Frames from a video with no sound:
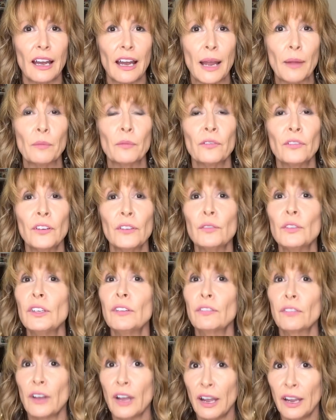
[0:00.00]
I'm
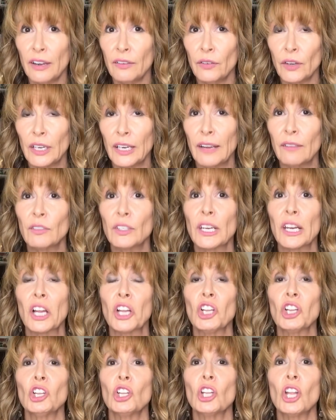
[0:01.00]
55 and I've done a
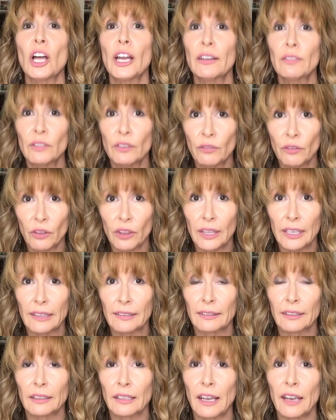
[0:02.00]
lot of different
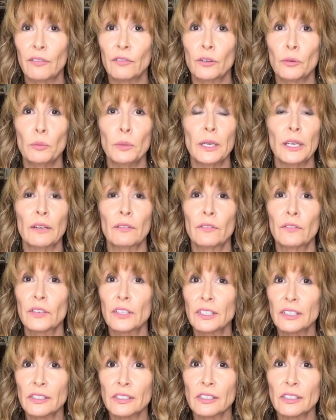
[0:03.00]
things in life, from being a
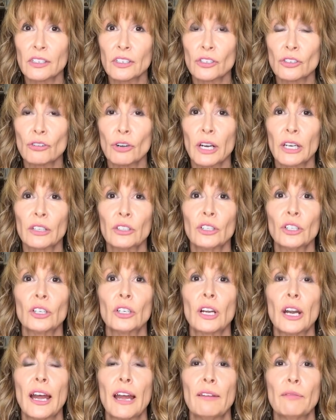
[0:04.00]
fitness
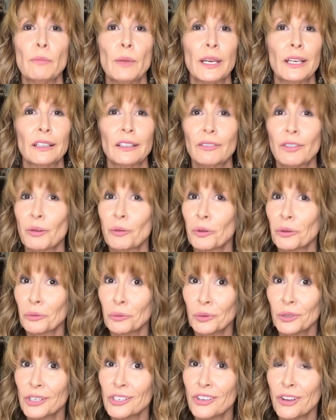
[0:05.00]
instructor. I've made a living with
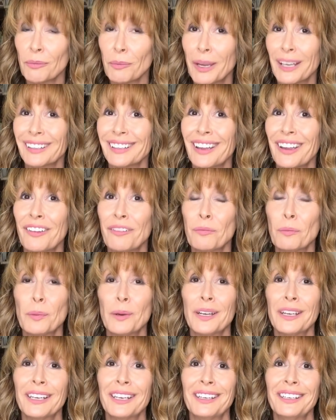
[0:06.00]
words all my life,
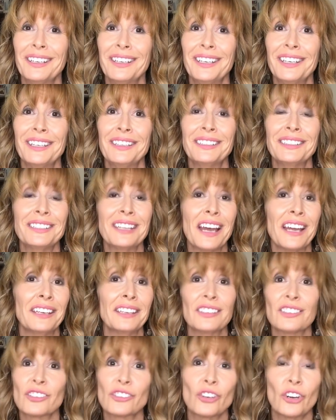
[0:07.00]
but I
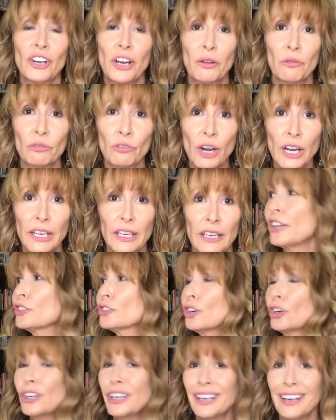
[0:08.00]
didn't start out writing. I
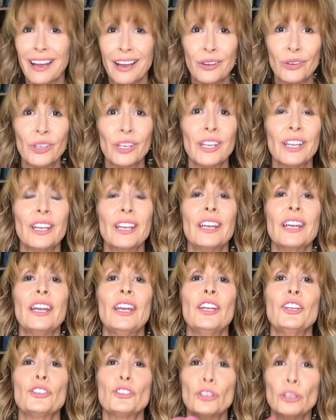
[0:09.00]
started out
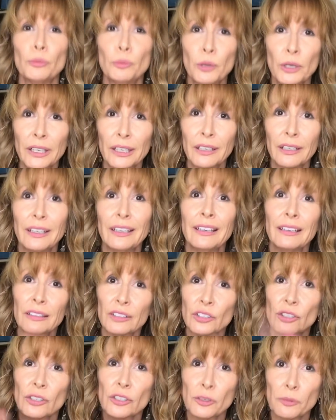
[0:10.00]
interpreting
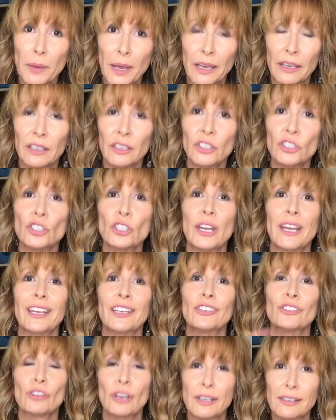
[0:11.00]
English and Spanish
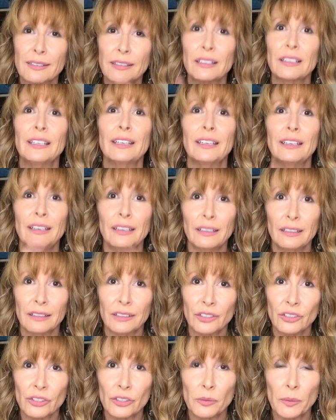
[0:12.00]
and translating
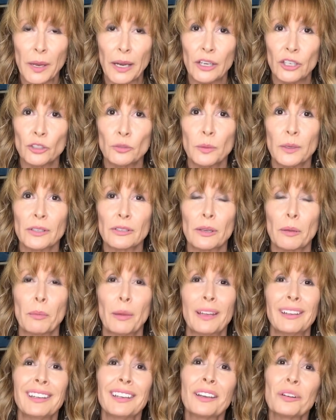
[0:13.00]
English and Spanish because I'm
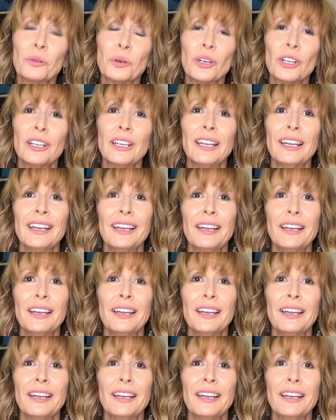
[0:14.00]
bilingual,